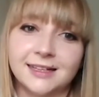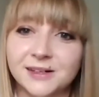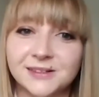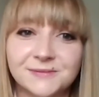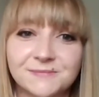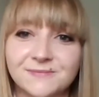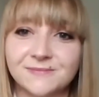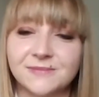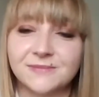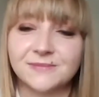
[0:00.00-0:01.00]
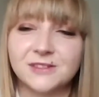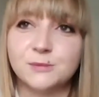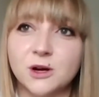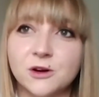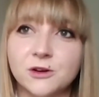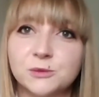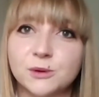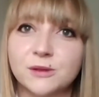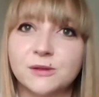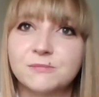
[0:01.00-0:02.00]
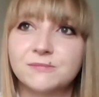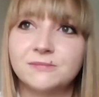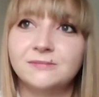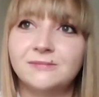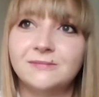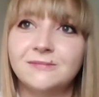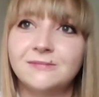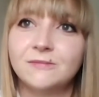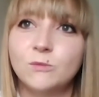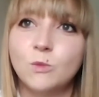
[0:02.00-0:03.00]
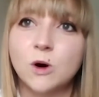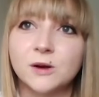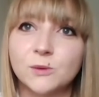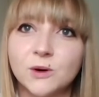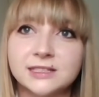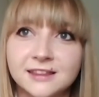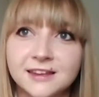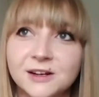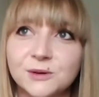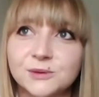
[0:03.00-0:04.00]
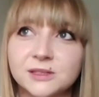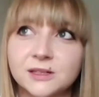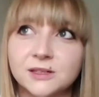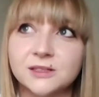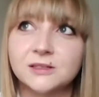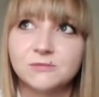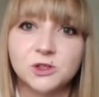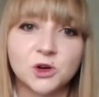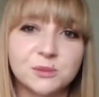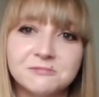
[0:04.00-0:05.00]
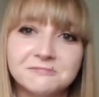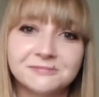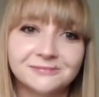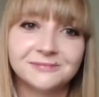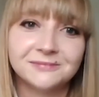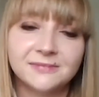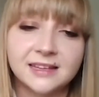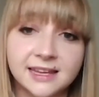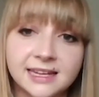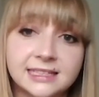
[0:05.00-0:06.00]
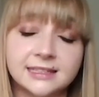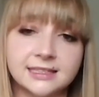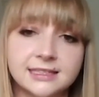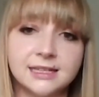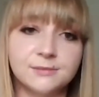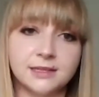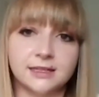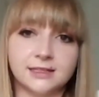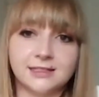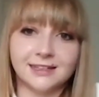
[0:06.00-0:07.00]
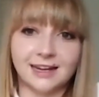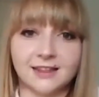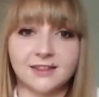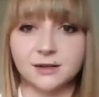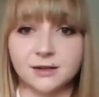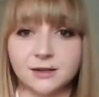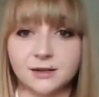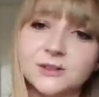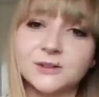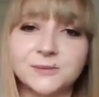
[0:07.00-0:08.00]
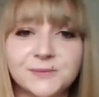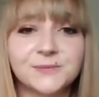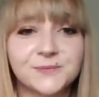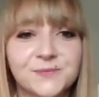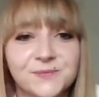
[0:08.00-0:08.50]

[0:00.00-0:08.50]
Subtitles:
but to be honest, with what it was, I think it was a good job. Mm-hmm. That they did, the team did, to get this up and running. So